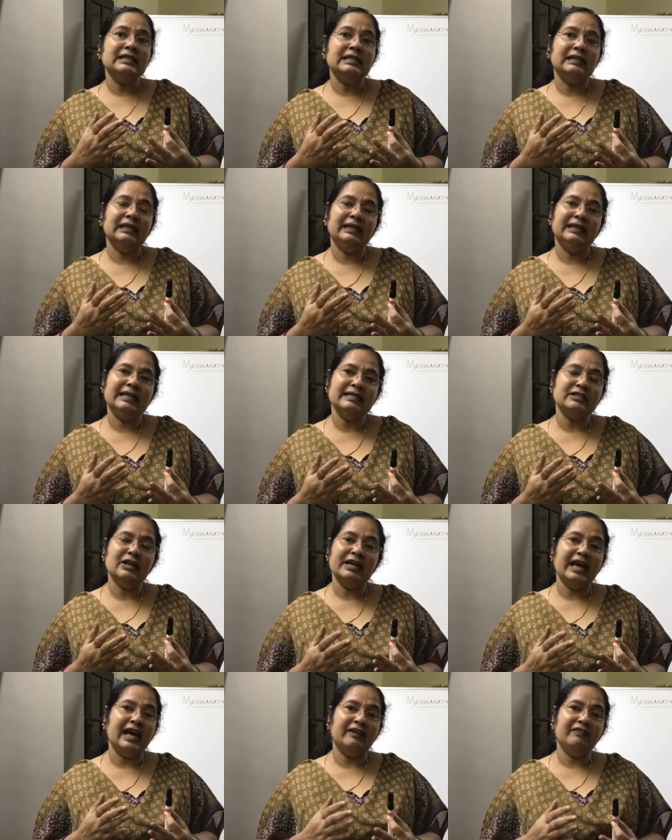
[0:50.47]
It does not
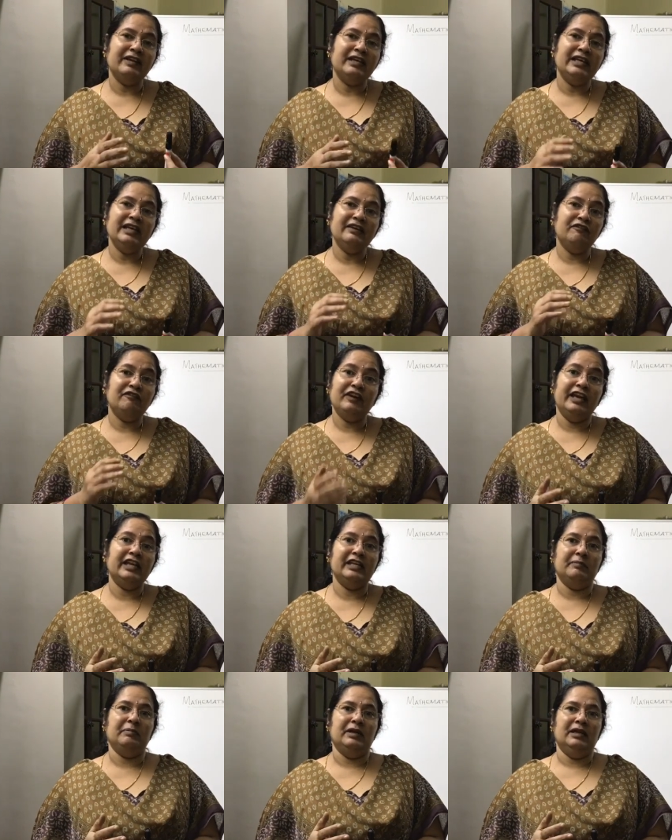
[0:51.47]
have any
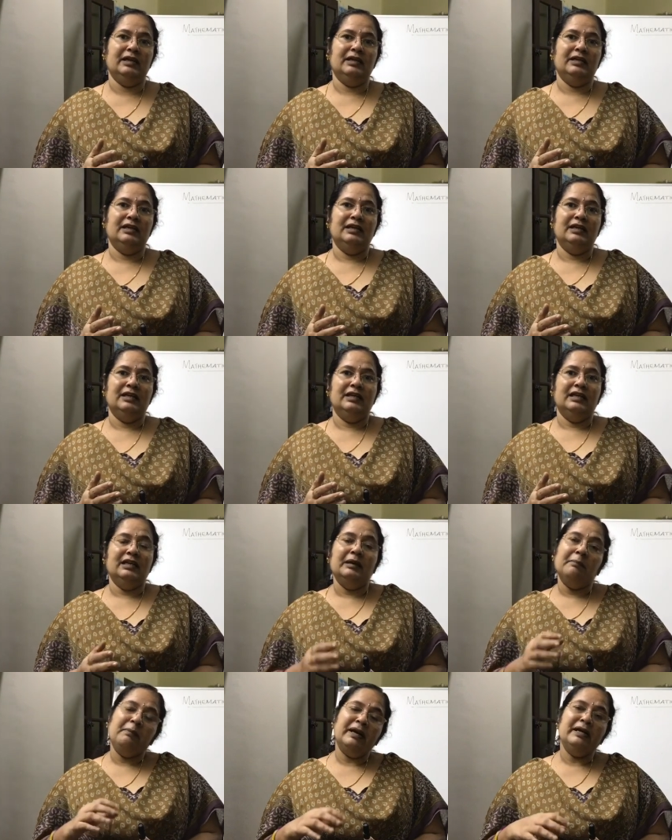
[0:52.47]
variable.
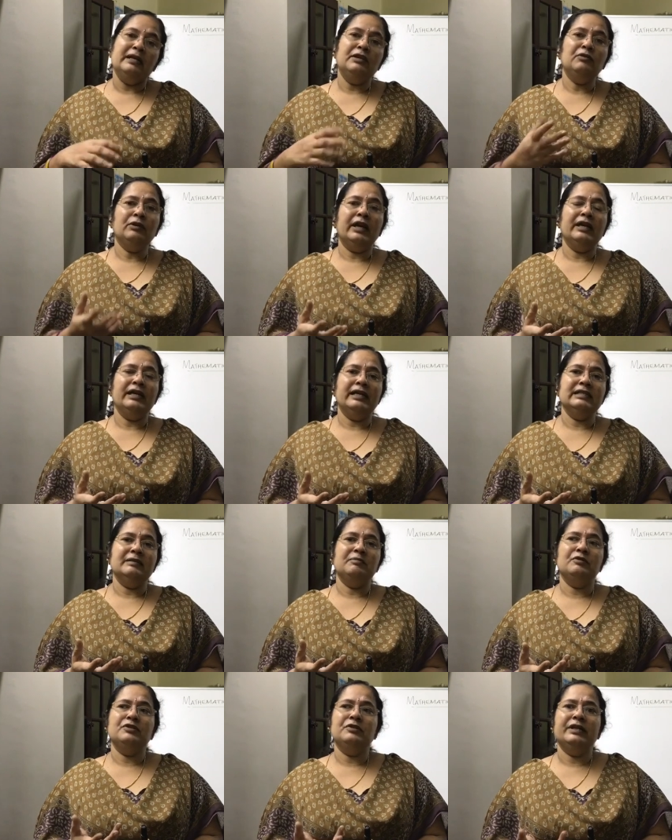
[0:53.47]
But you can take,
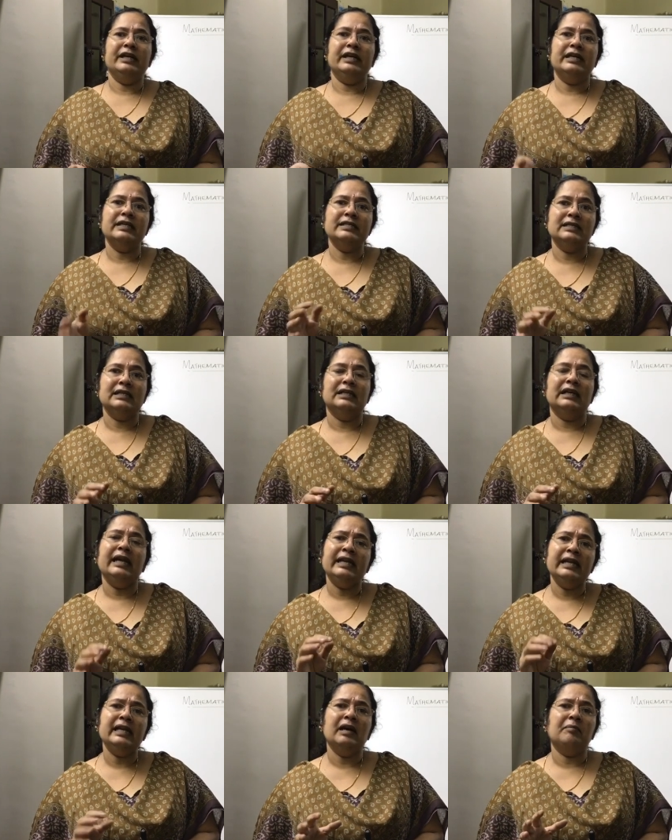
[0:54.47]
suppose you take it as
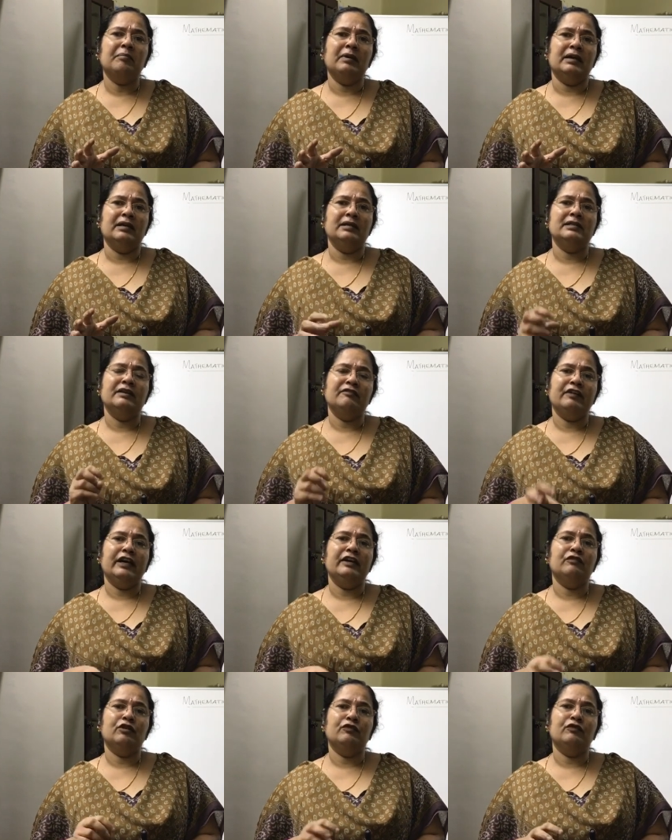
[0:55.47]
any number, say
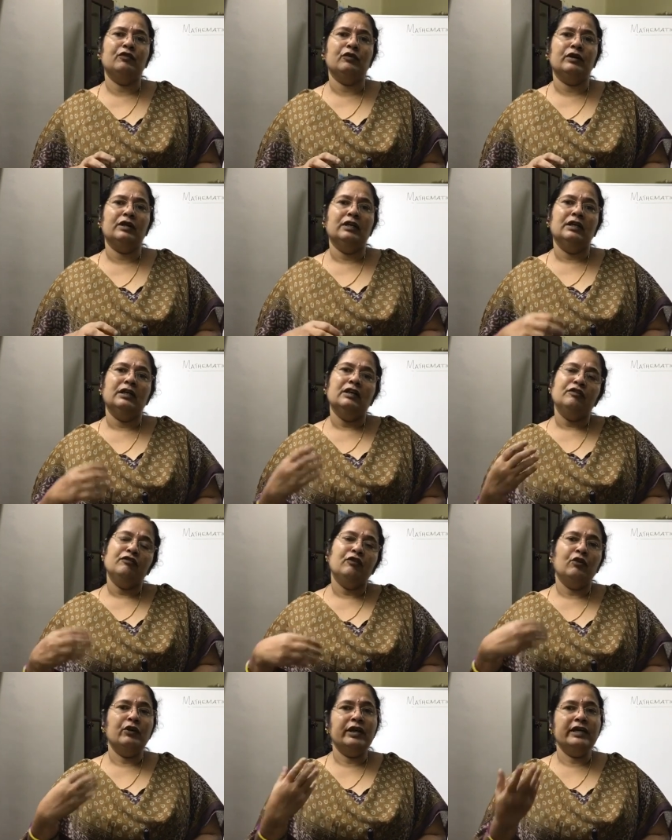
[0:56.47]
5 or 4.
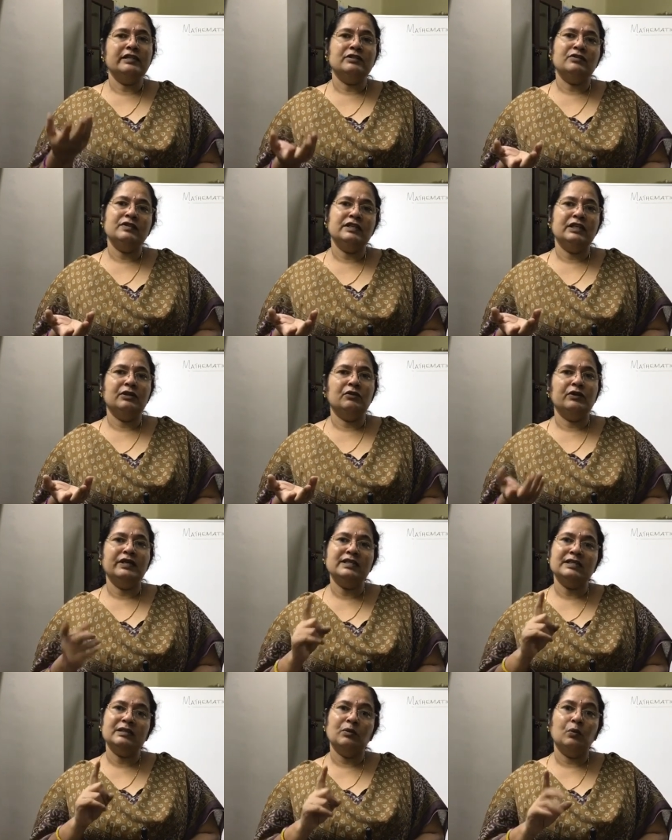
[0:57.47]
4 raised to 0
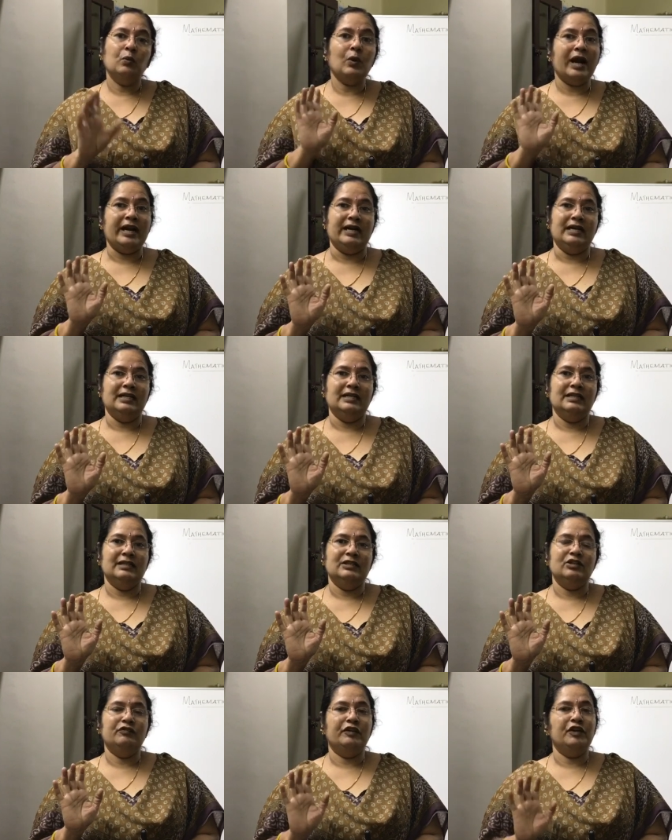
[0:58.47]
is 1.
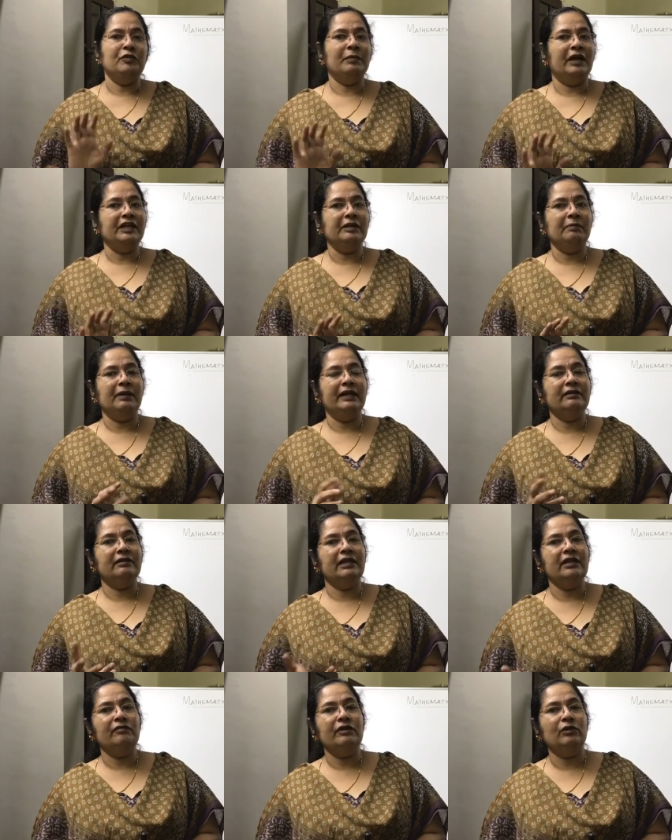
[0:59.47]
So when you multiply
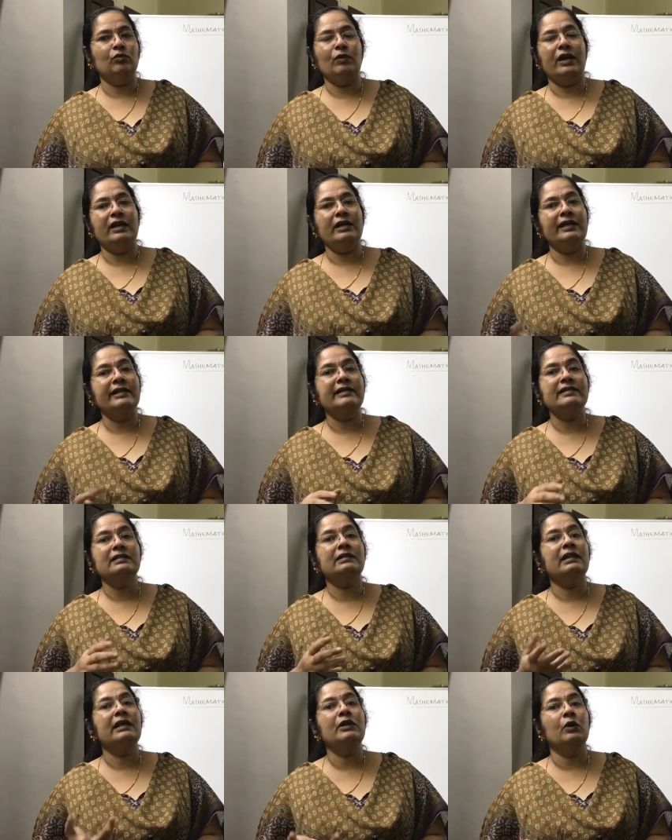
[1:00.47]
3 with 1, it is
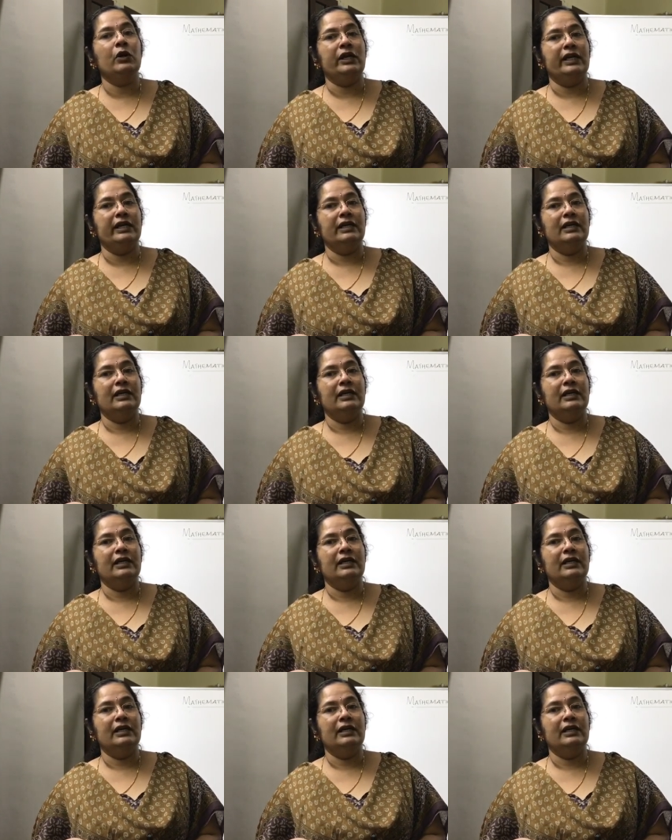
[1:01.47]
3 only.